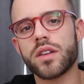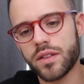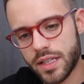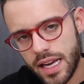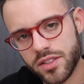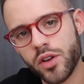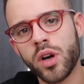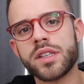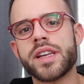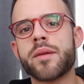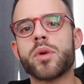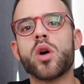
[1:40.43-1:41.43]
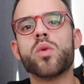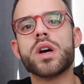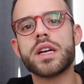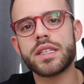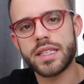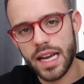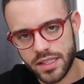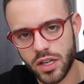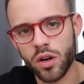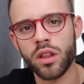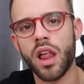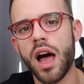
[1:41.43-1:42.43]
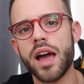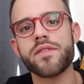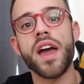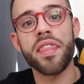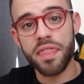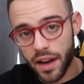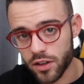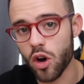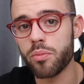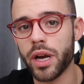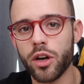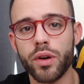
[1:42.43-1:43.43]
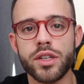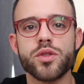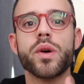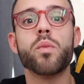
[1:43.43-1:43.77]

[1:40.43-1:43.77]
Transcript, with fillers: test it on demo, test it on live, and then go bigger into it.